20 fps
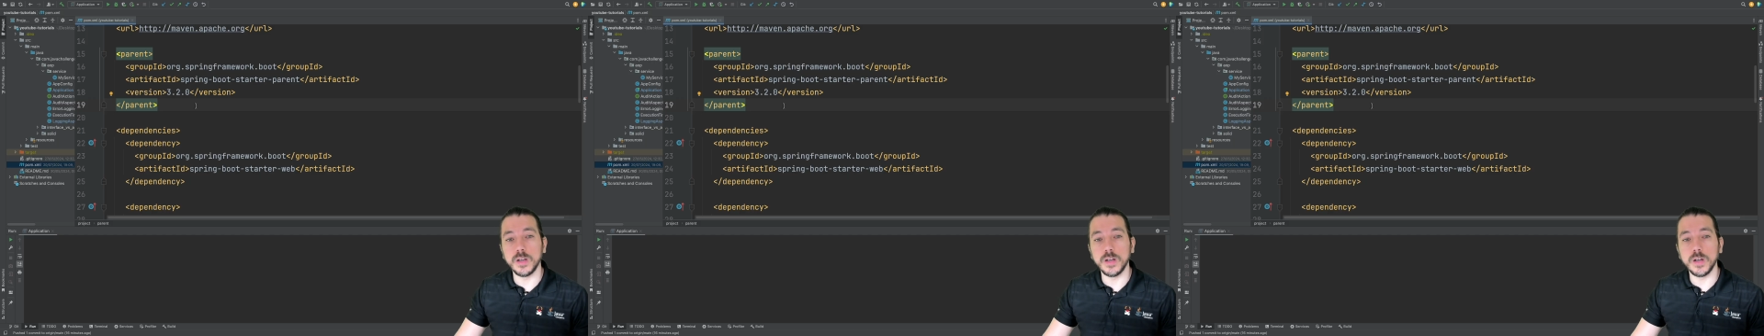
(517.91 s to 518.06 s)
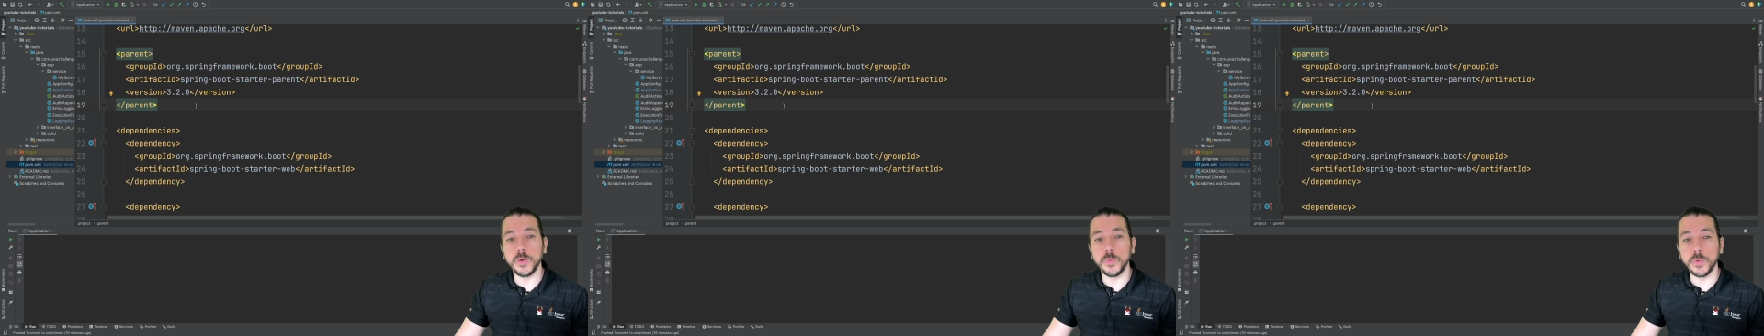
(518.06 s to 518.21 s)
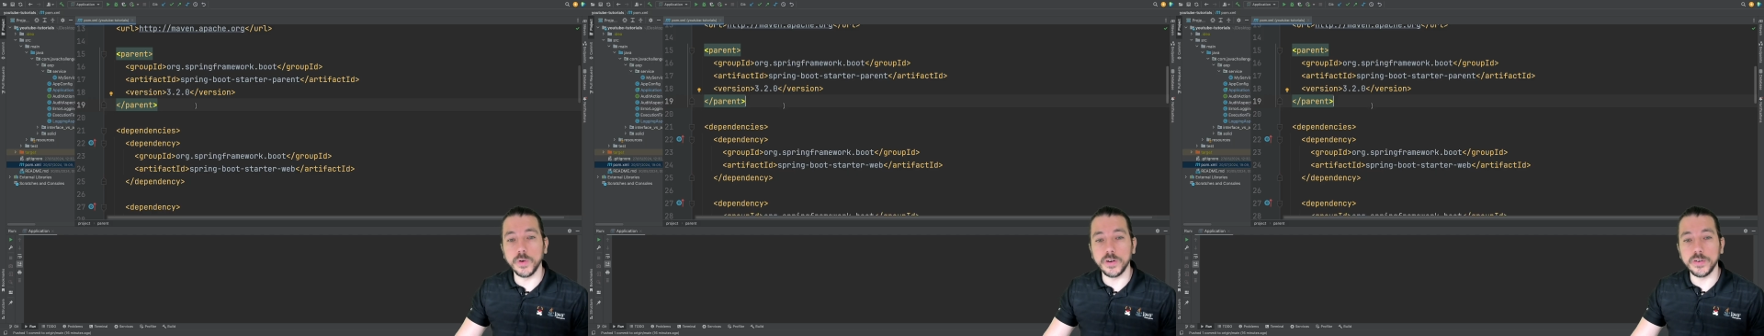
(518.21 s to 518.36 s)

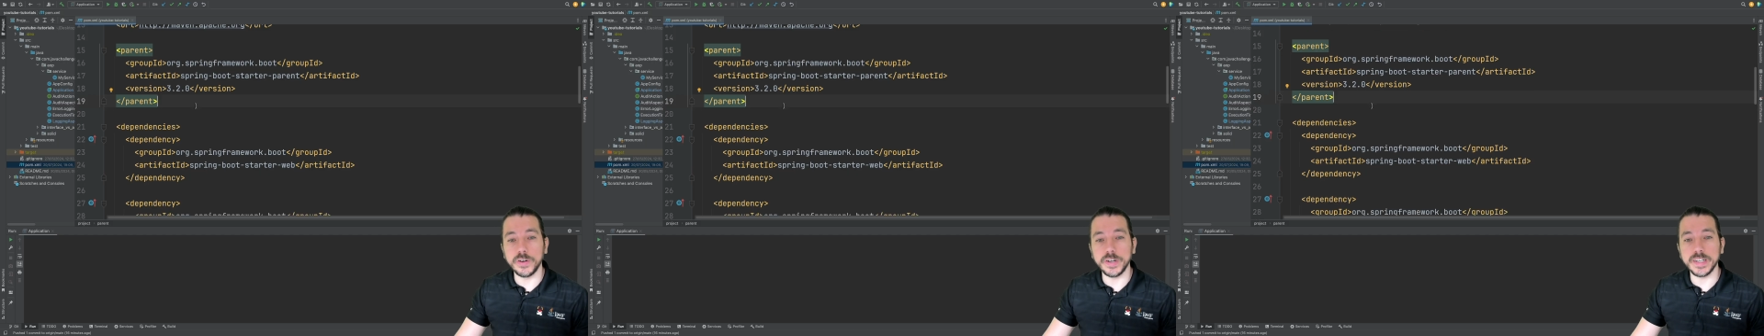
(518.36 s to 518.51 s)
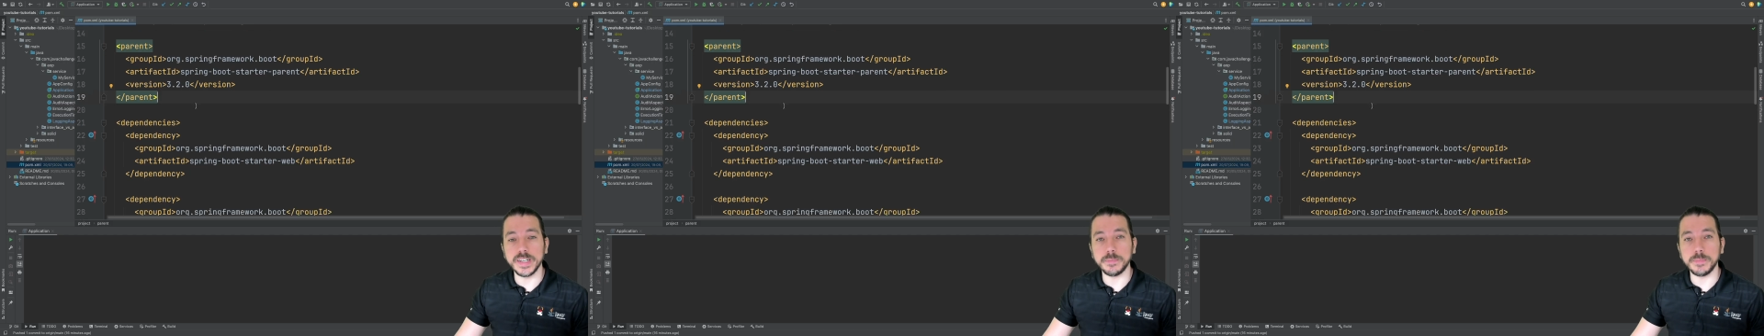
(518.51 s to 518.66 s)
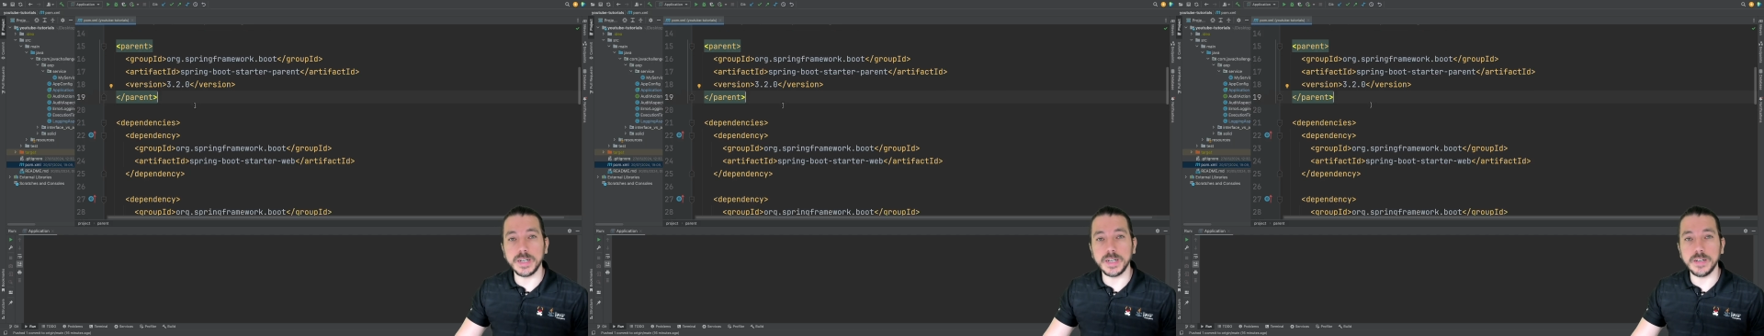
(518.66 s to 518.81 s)
worry
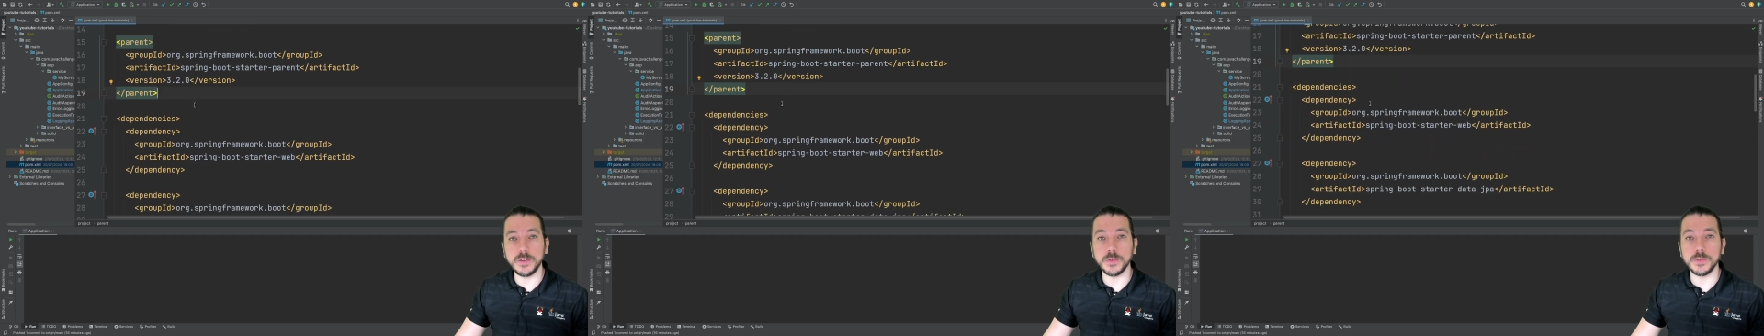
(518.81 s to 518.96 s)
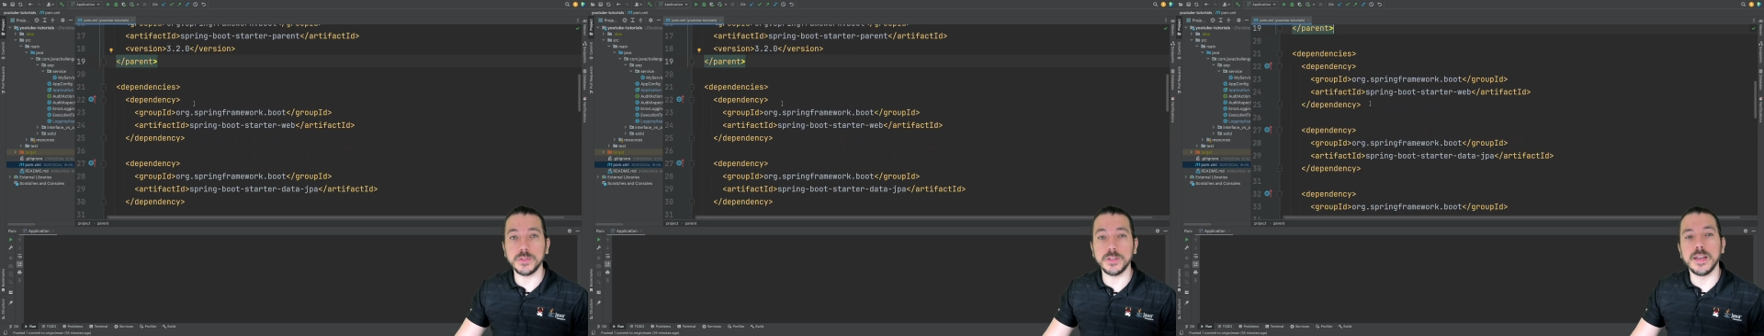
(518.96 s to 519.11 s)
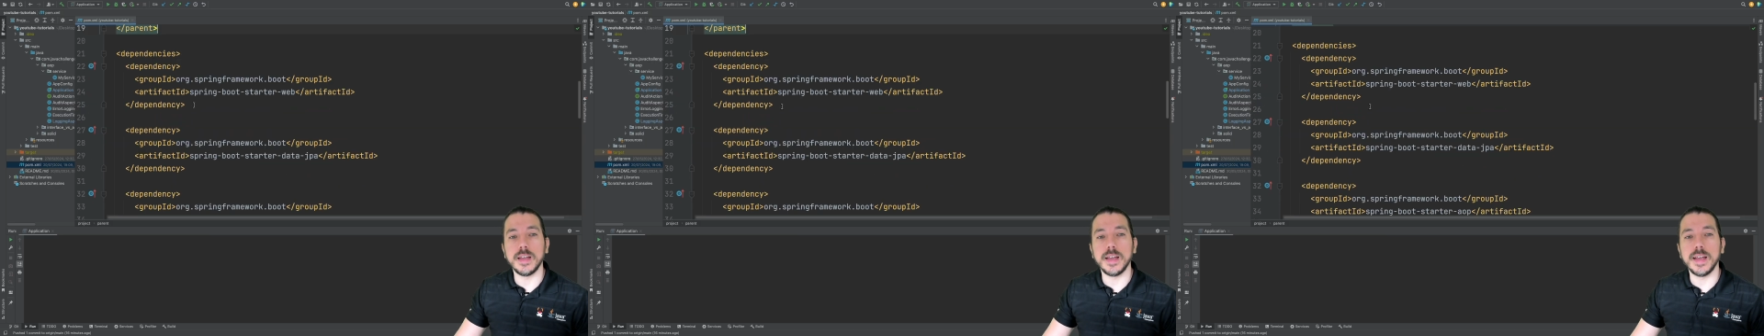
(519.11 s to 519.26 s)
about